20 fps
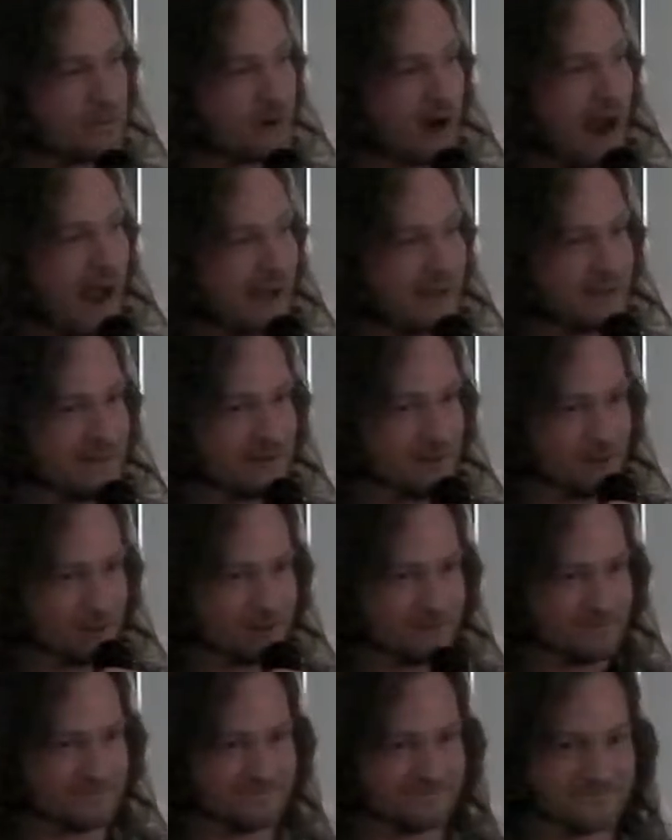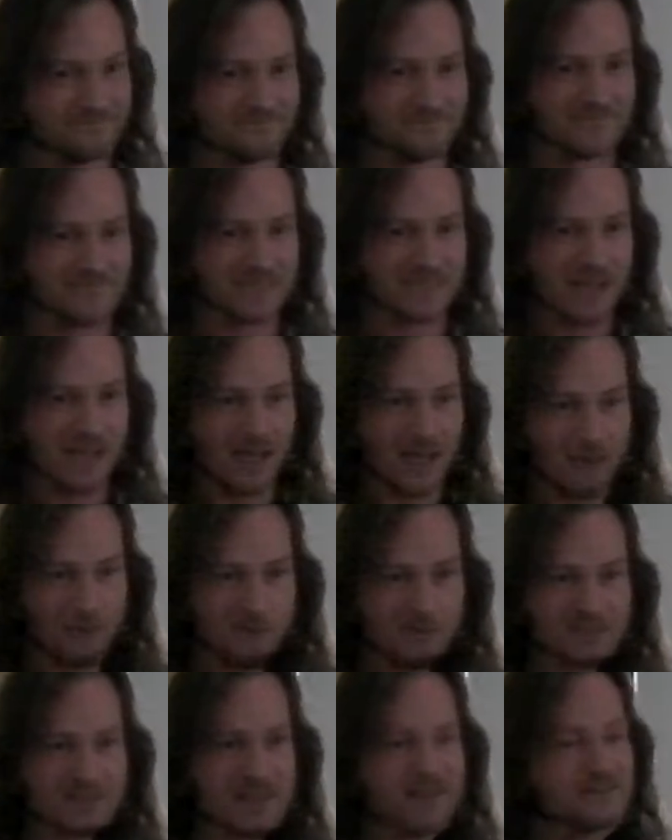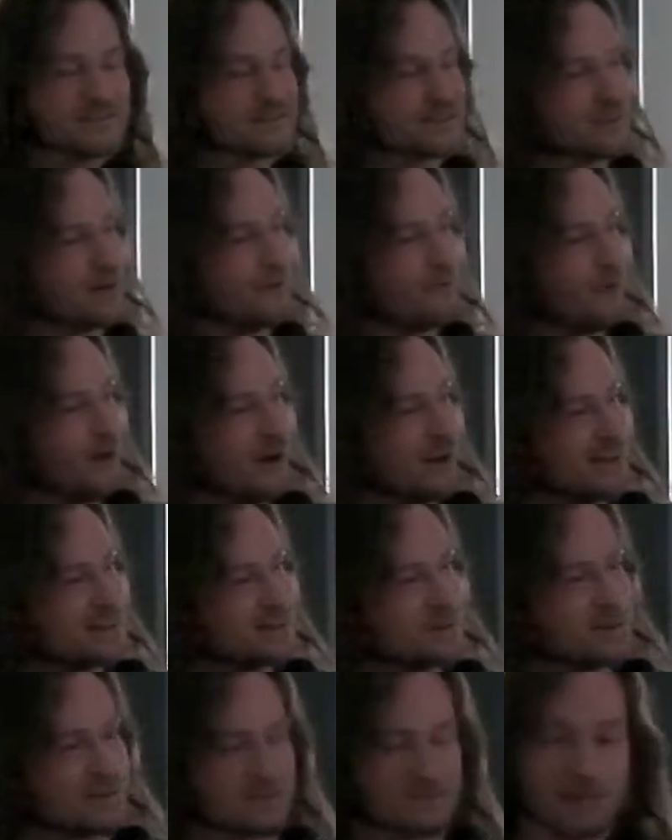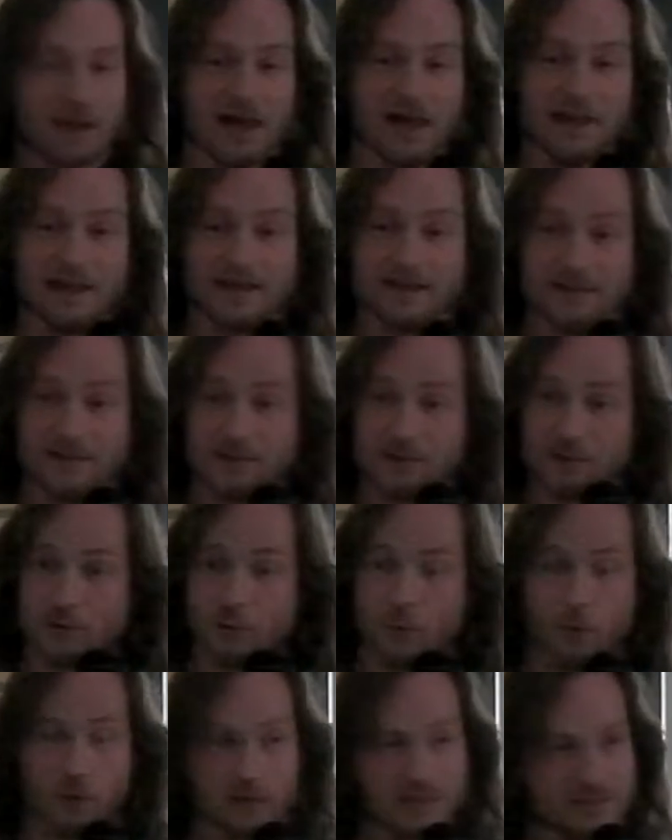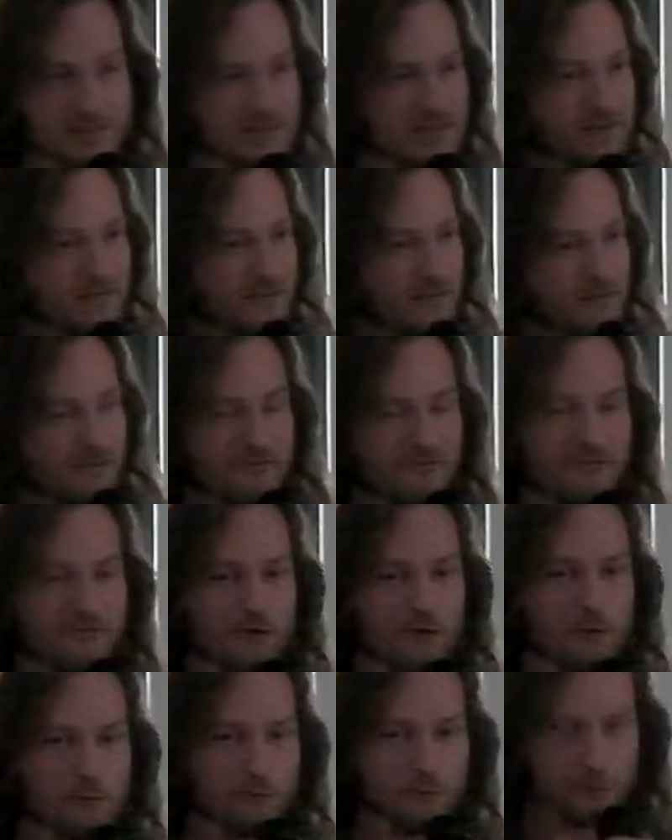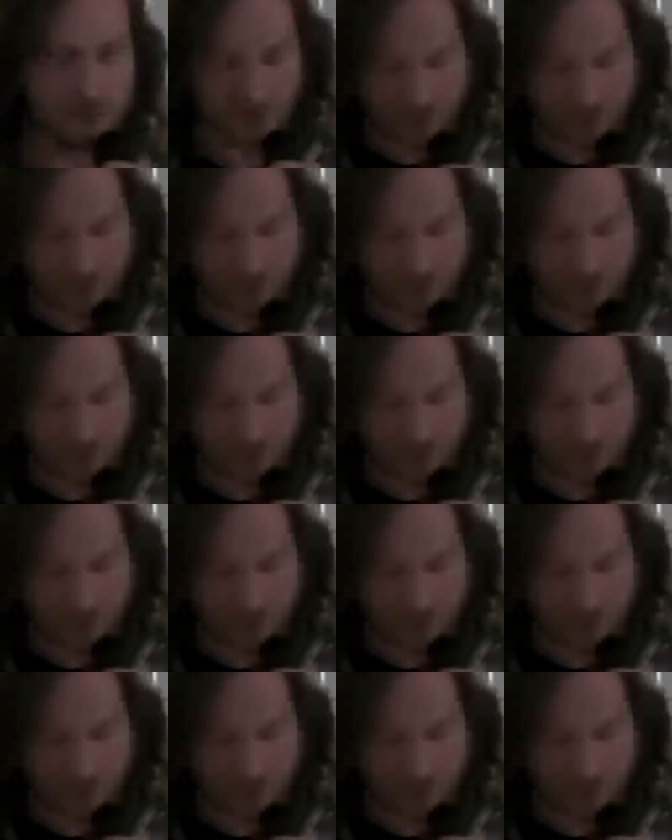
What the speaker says: Bracknell, which goes some way to explain the quality of the food.